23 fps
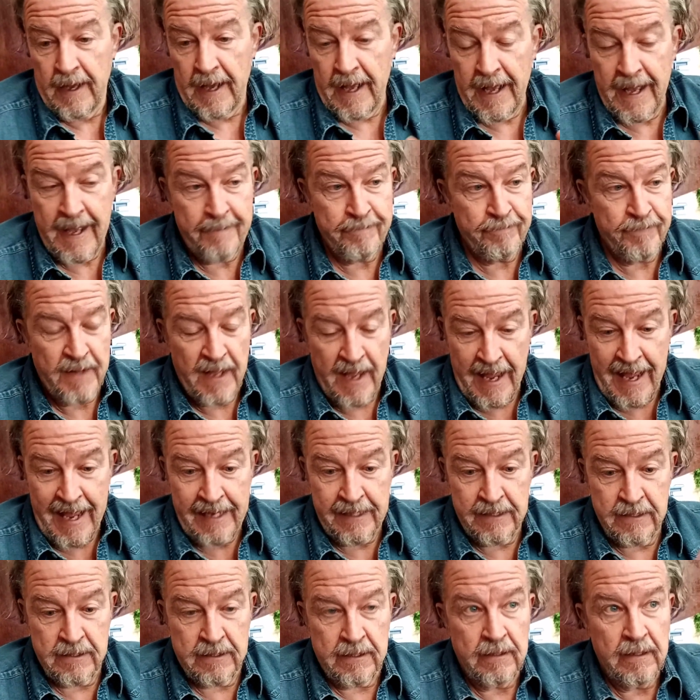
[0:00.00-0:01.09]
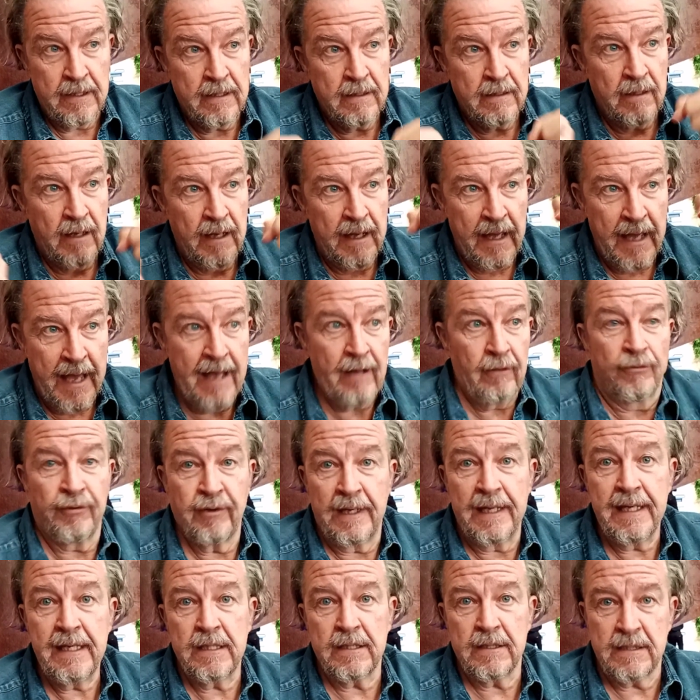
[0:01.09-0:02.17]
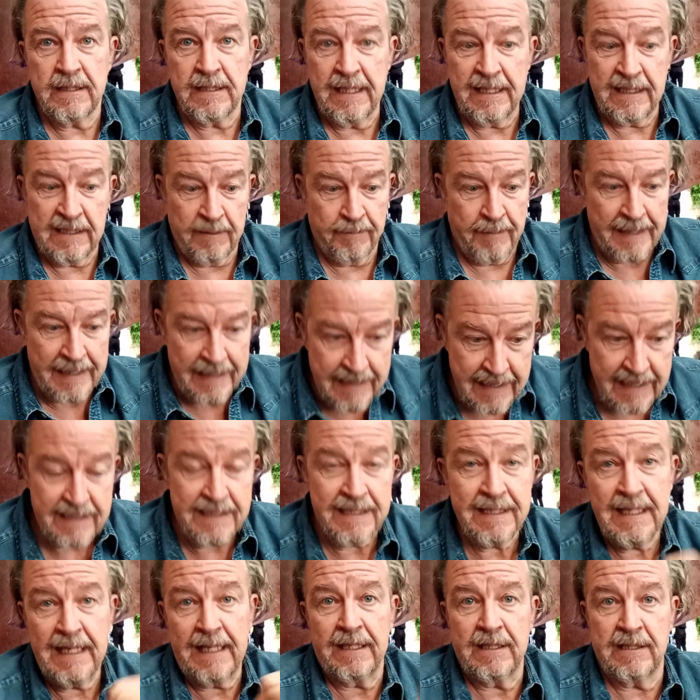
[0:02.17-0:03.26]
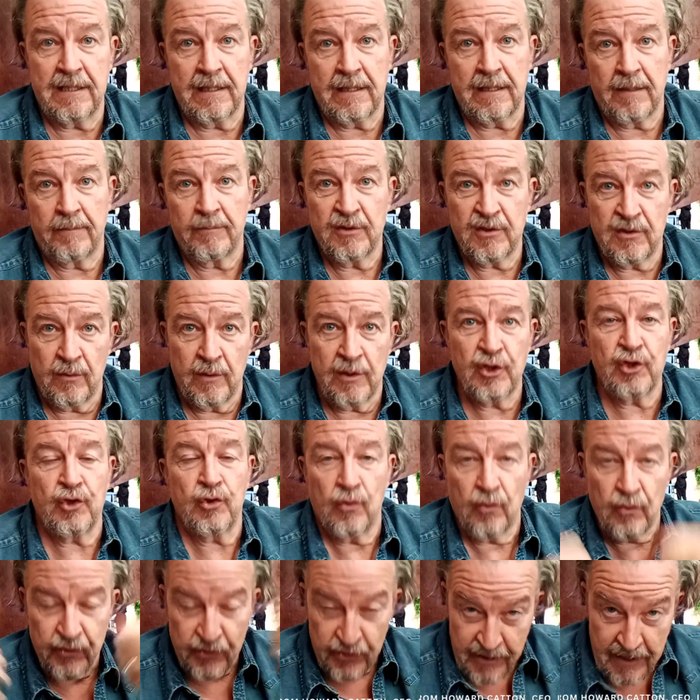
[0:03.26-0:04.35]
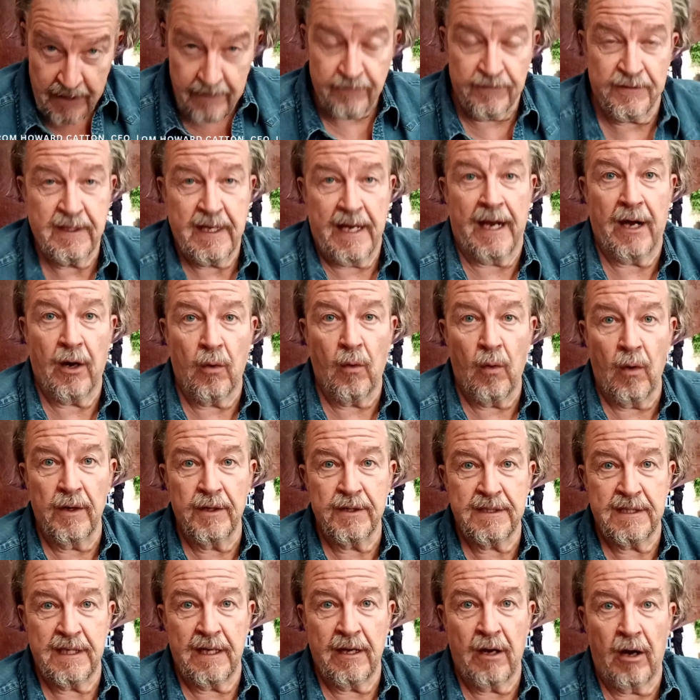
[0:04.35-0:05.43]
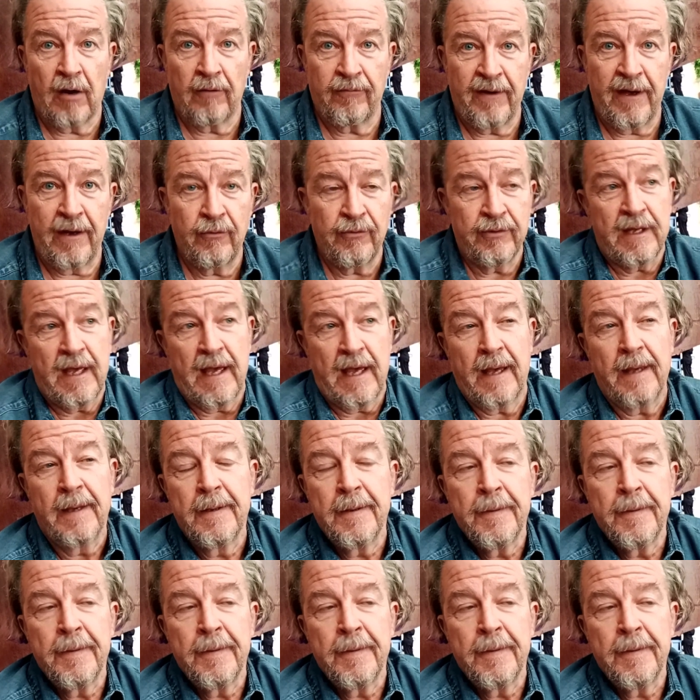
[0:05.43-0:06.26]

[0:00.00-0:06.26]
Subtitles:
And health leaders need to be listening to them to ensure safety and quality of healthcare.